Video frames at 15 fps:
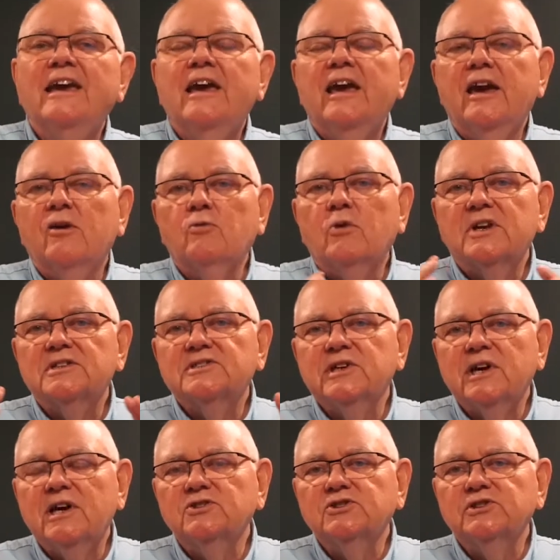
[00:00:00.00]
And what it
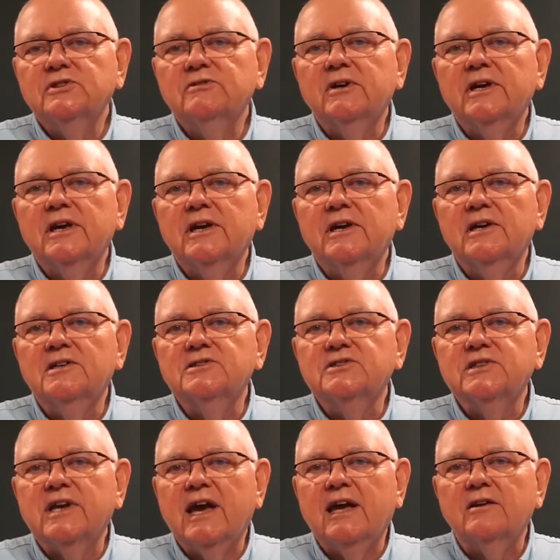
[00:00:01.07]
tells you is
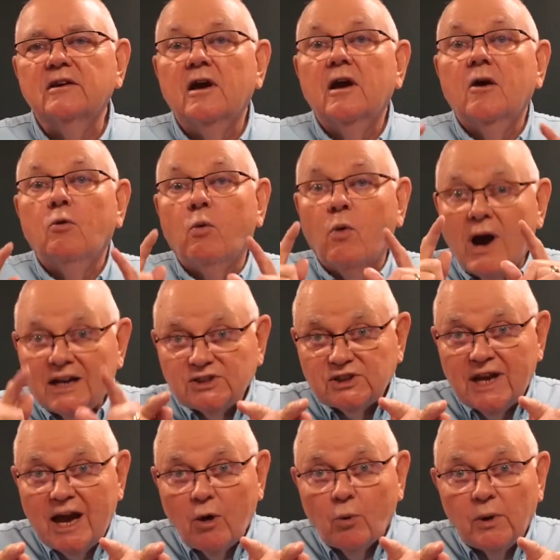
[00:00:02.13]
that watch
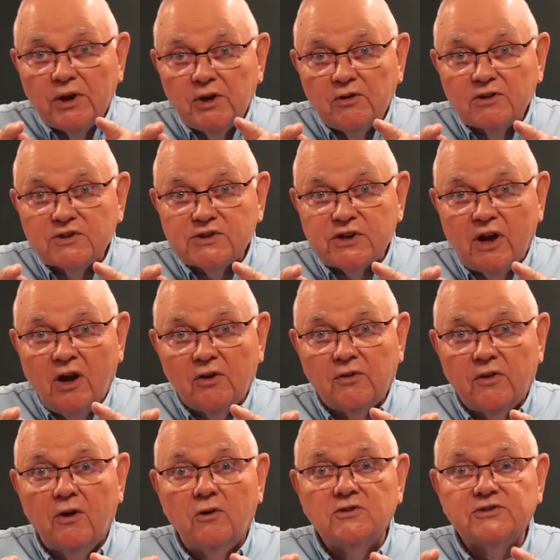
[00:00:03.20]
out when you install
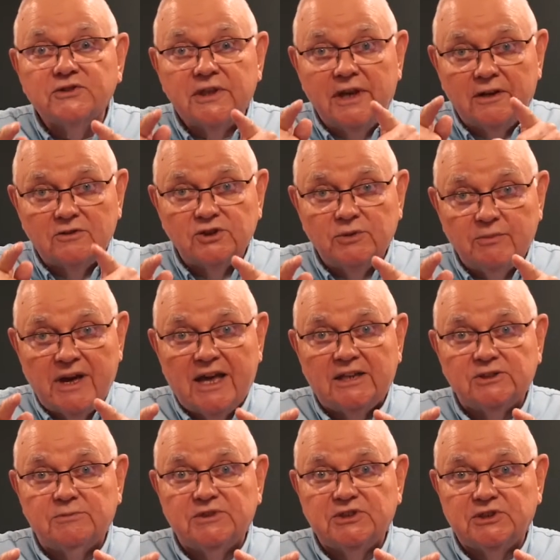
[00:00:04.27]
those energy
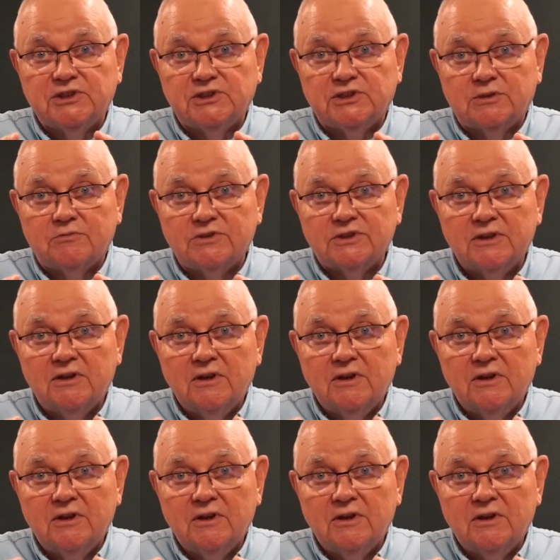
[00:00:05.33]
management systems.